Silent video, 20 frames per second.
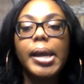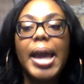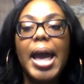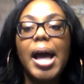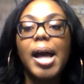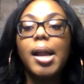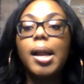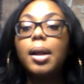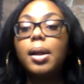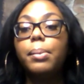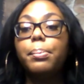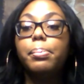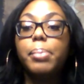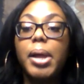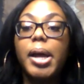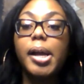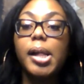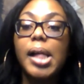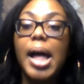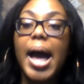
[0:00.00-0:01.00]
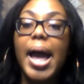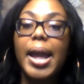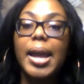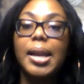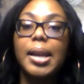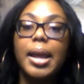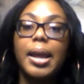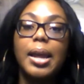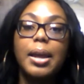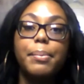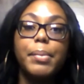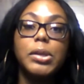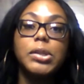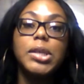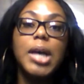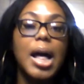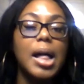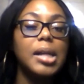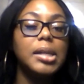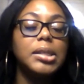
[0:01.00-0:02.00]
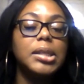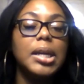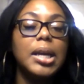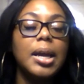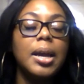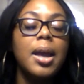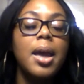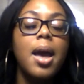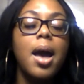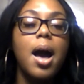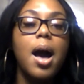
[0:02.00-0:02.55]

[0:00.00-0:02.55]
clotting and hematology.